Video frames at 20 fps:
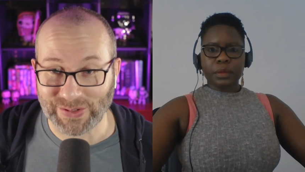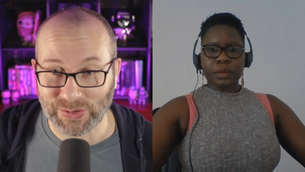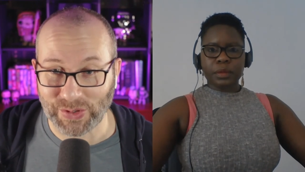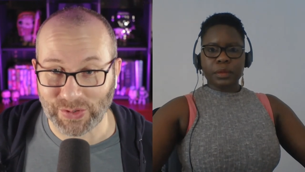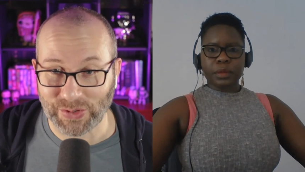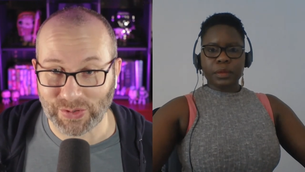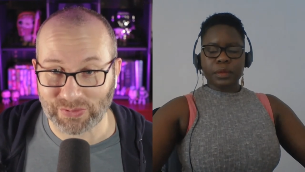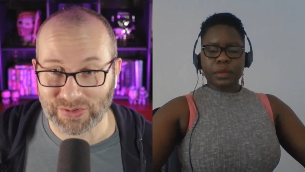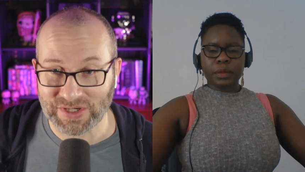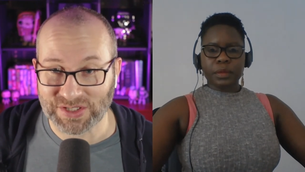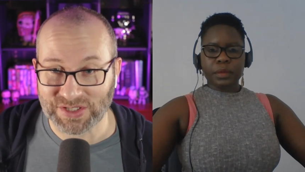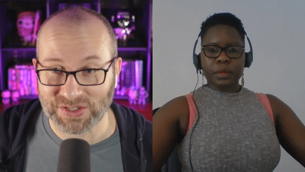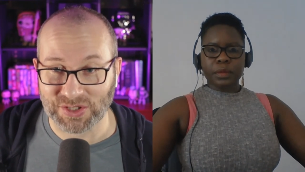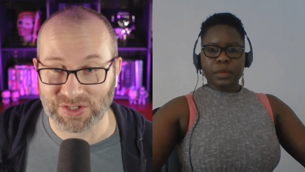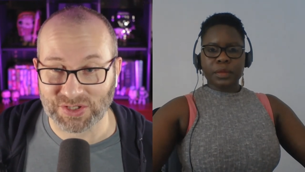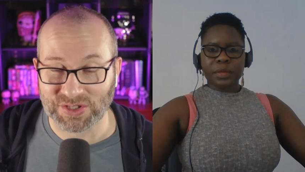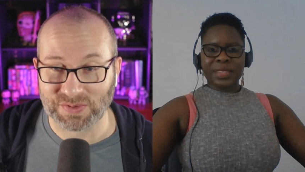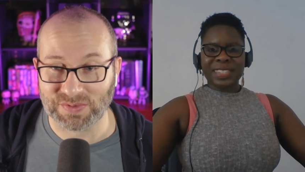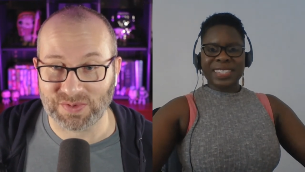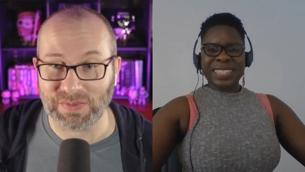Speaker 1: do a little
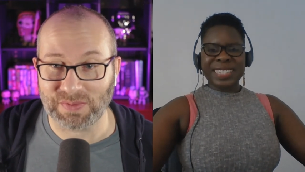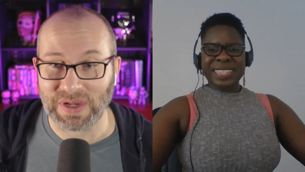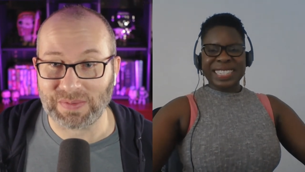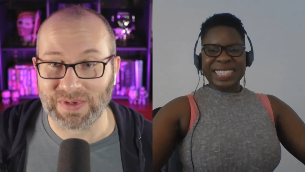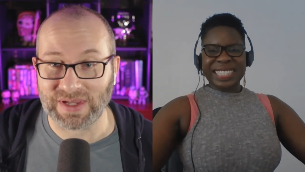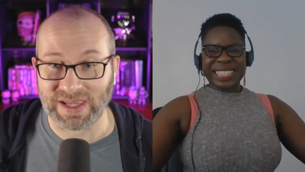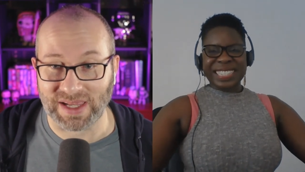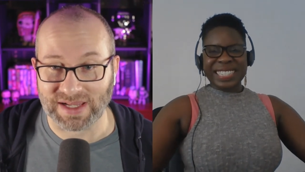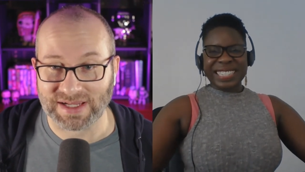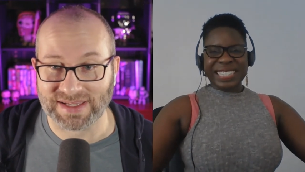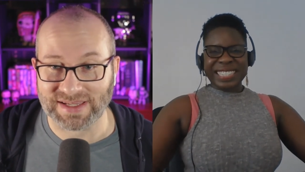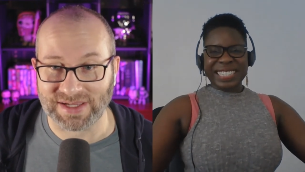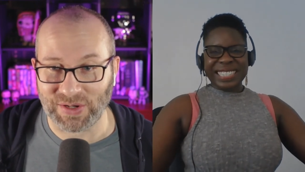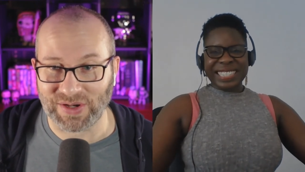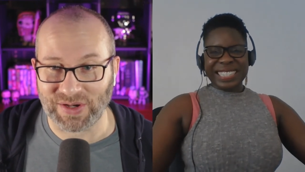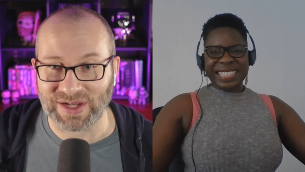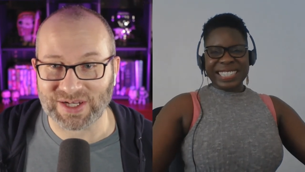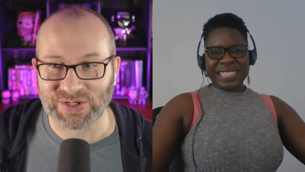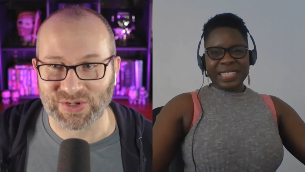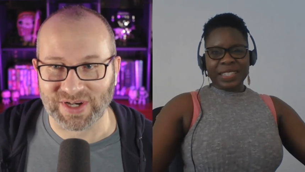research, to maybe get
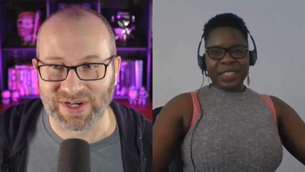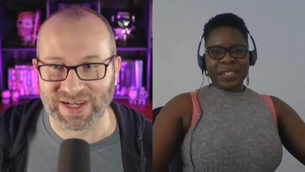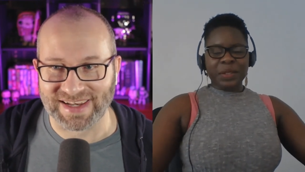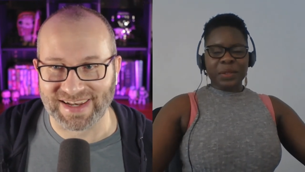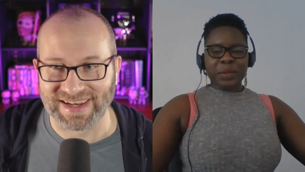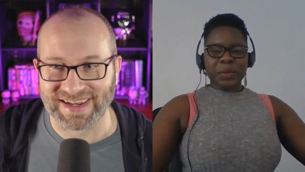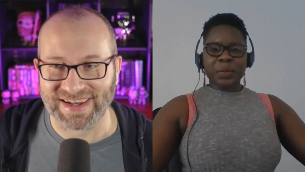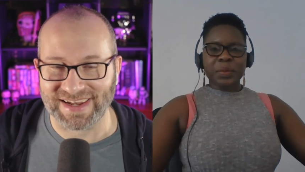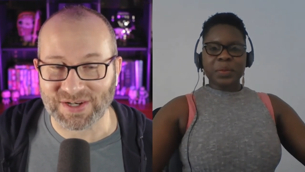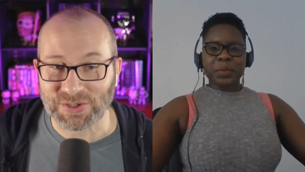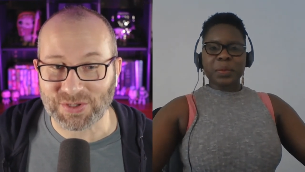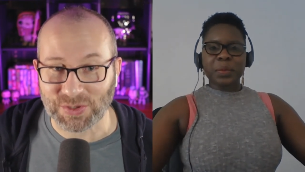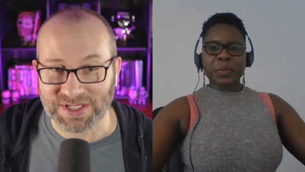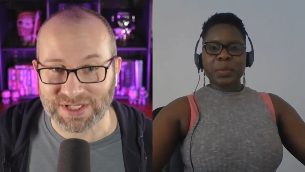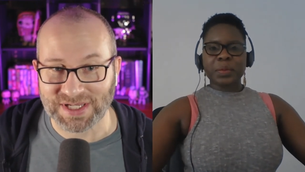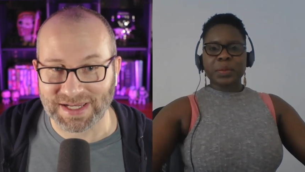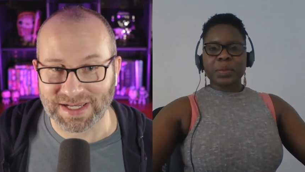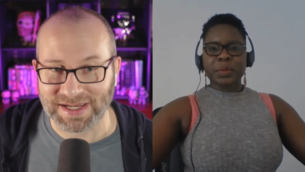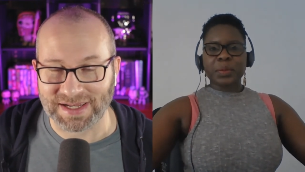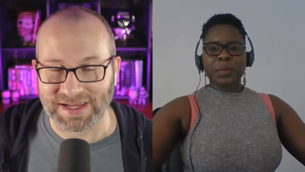you know interest,
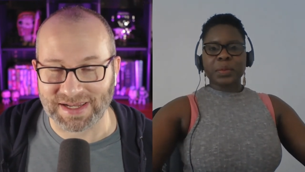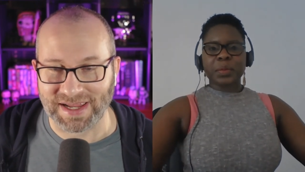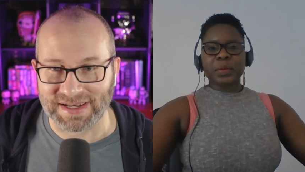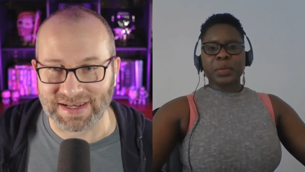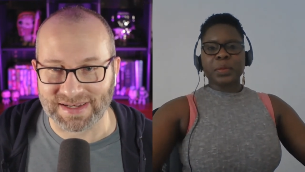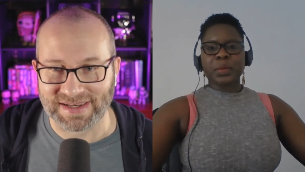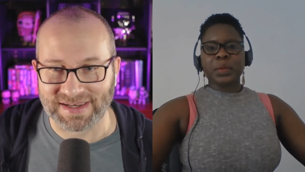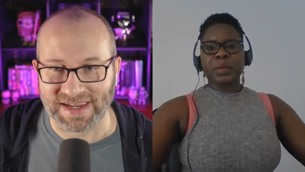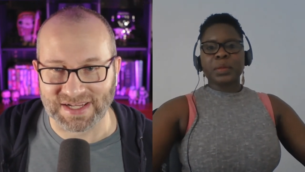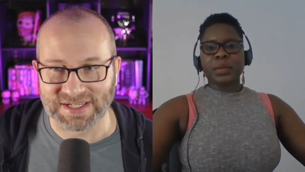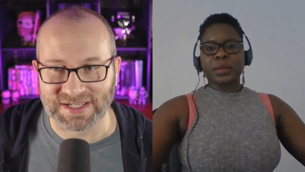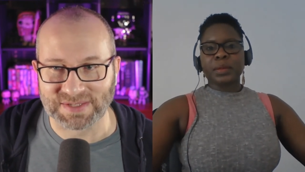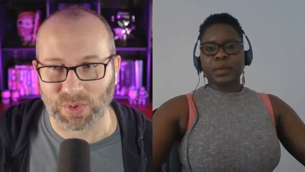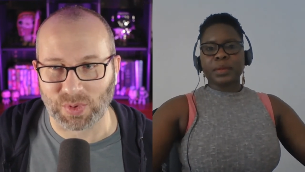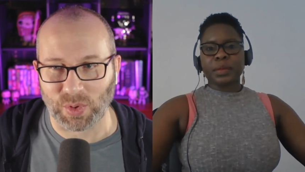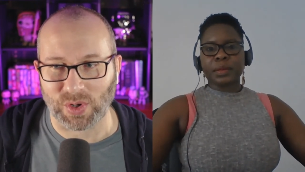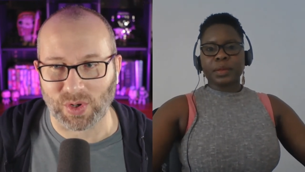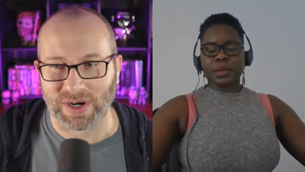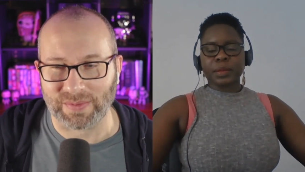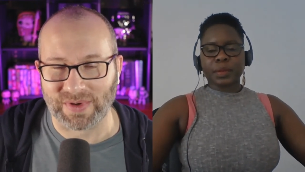interested in it and
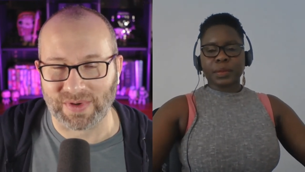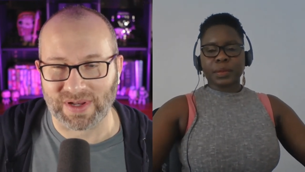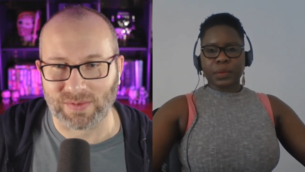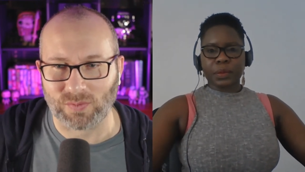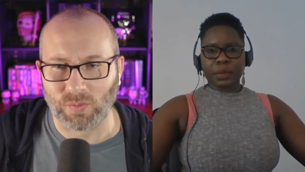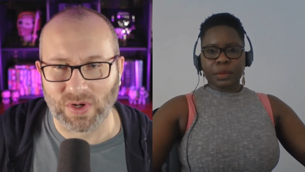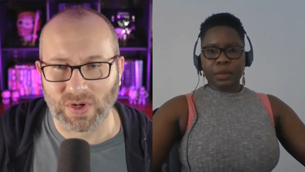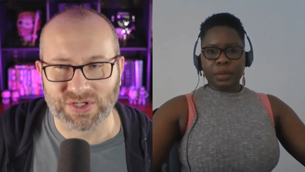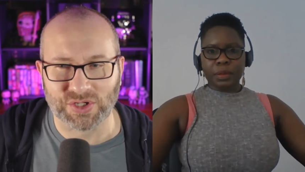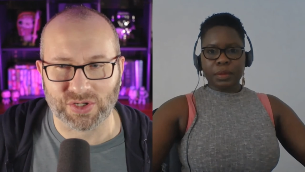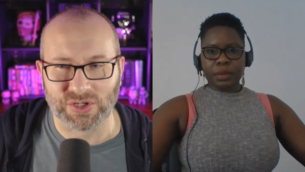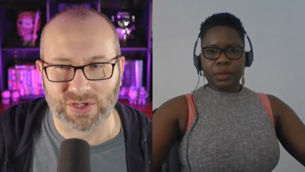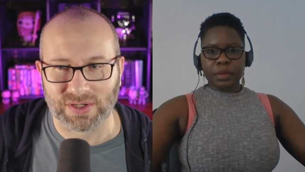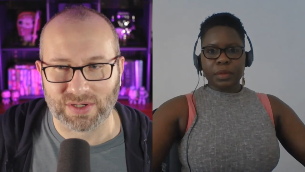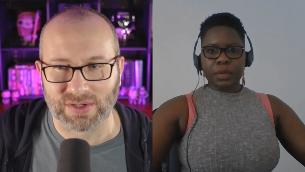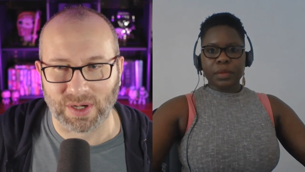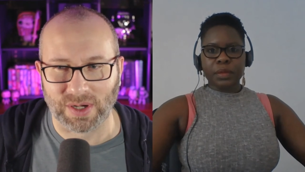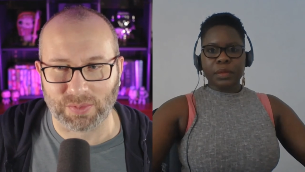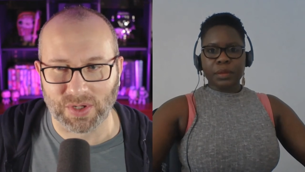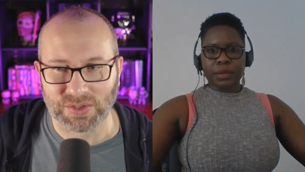explore? I mean, what's
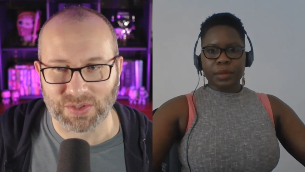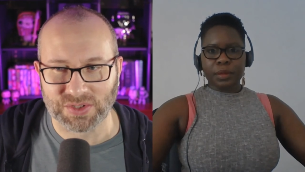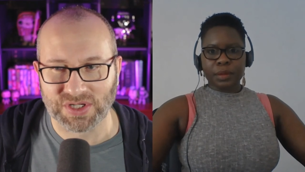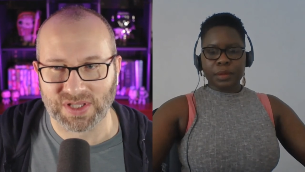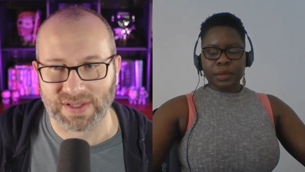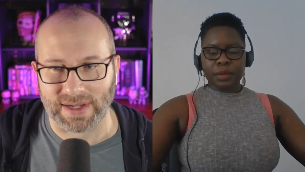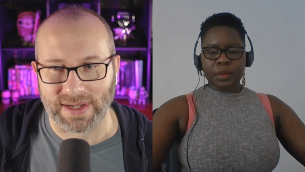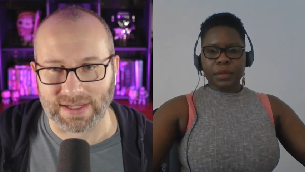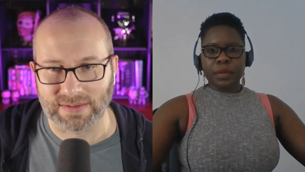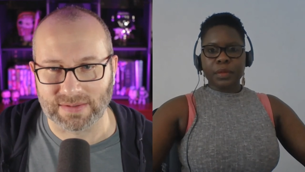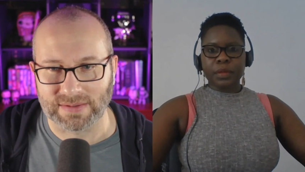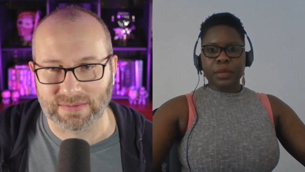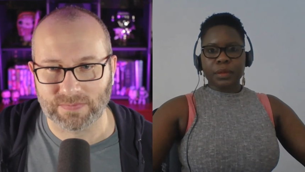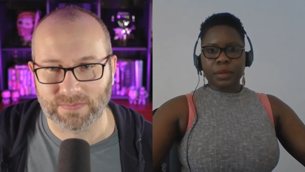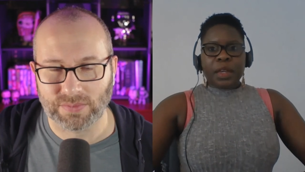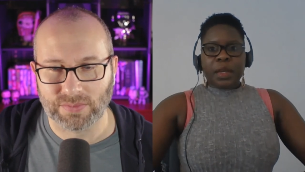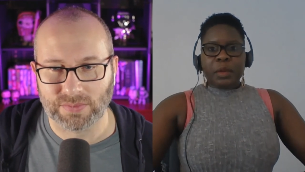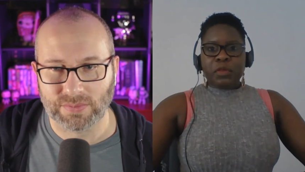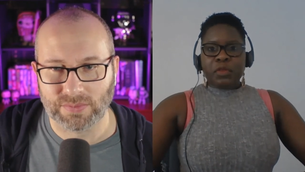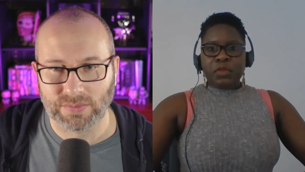your approach to that?
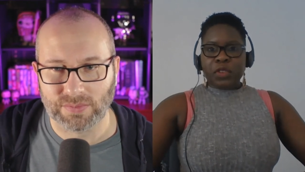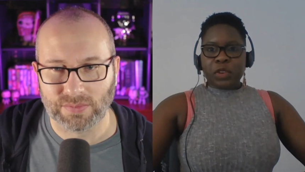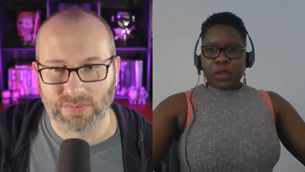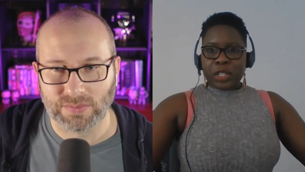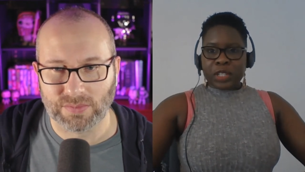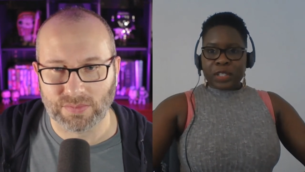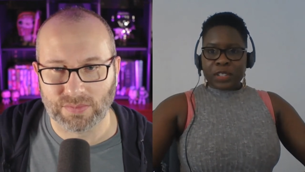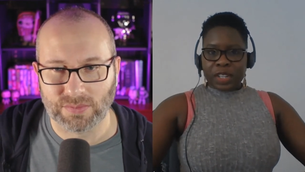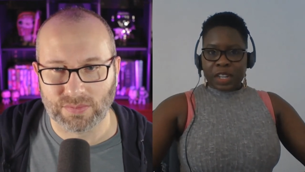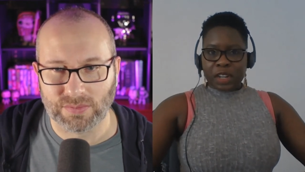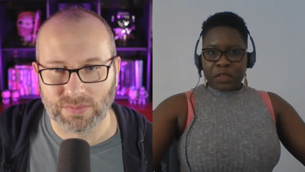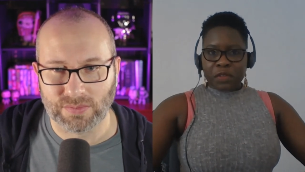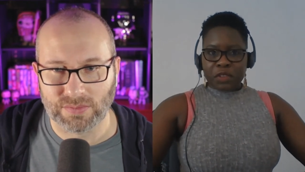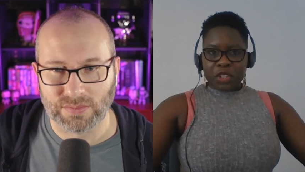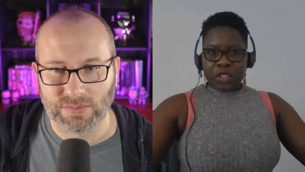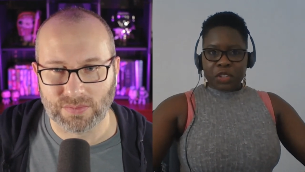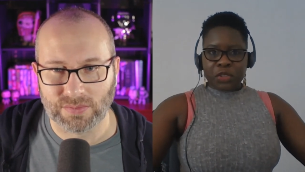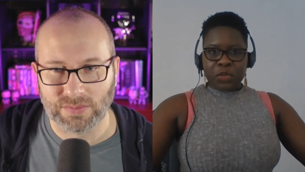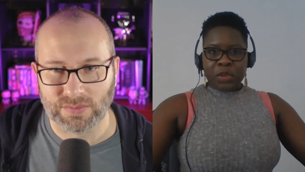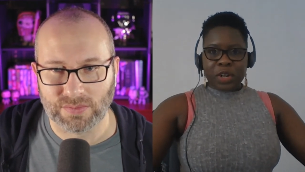
Speaker 2: I am a very
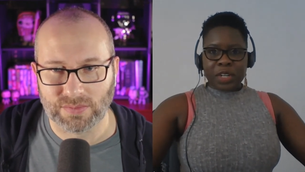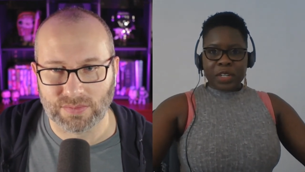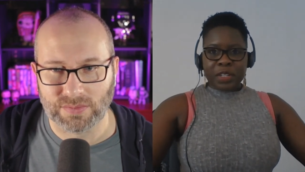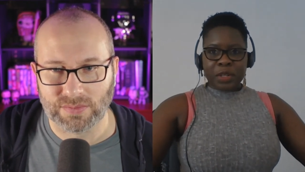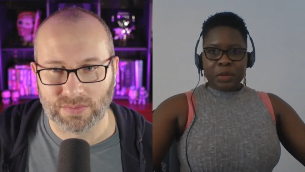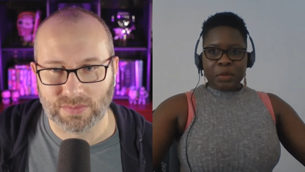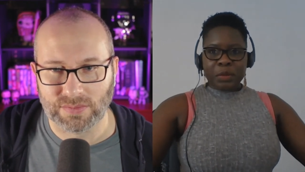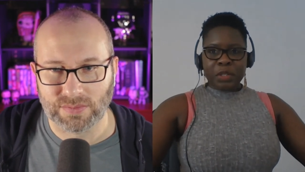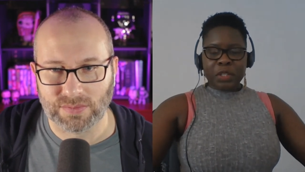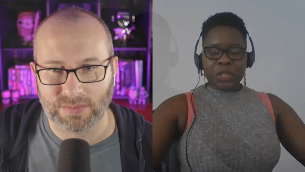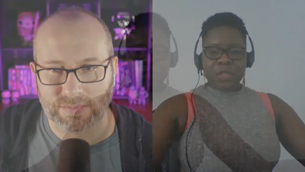selfish writer